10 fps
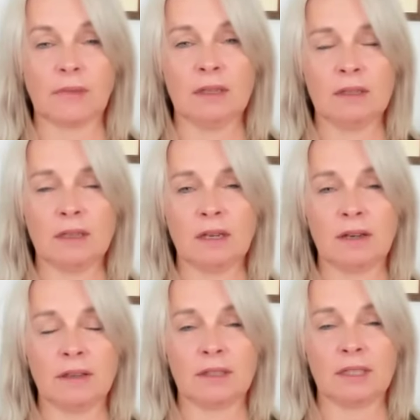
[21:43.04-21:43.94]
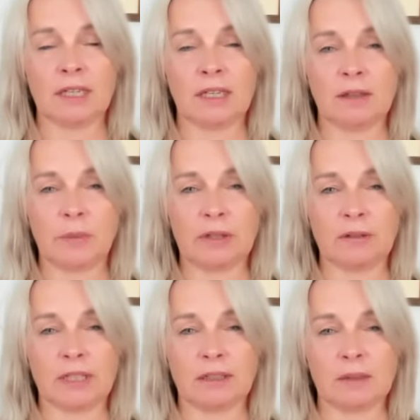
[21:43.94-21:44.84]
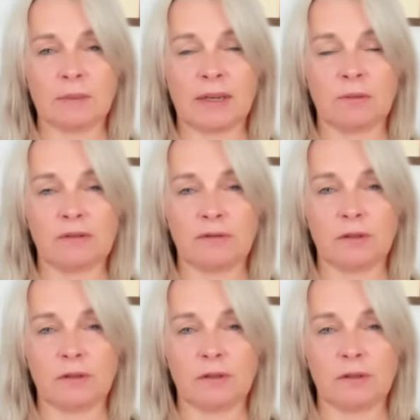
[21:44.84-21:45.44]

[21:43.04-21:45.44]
into the earth underneath the building. Doesn't matter what